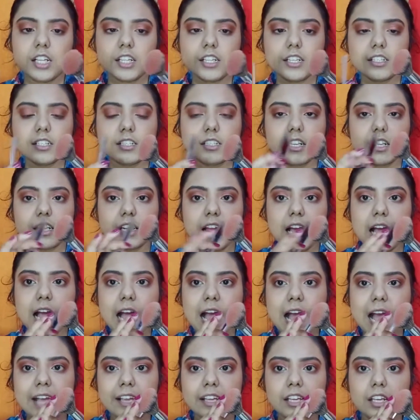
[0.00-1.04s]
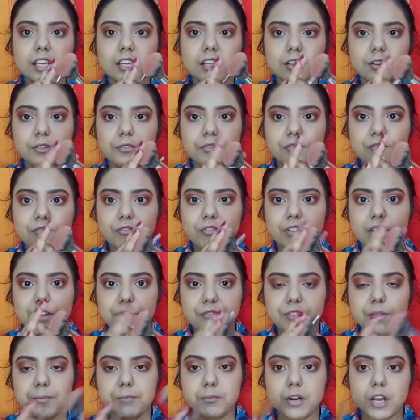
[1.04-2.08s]
This is an angular
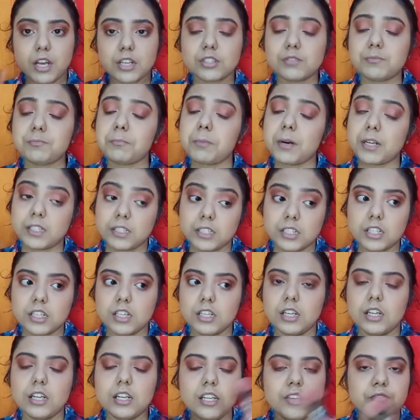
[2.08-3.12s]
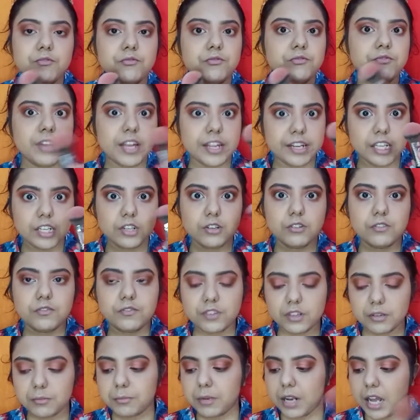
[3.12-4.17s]
fluffy brush, particularly very good
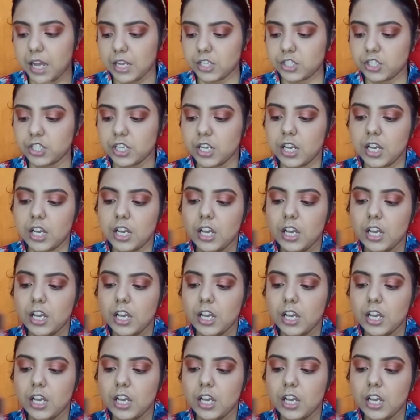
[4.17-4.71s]
for blush,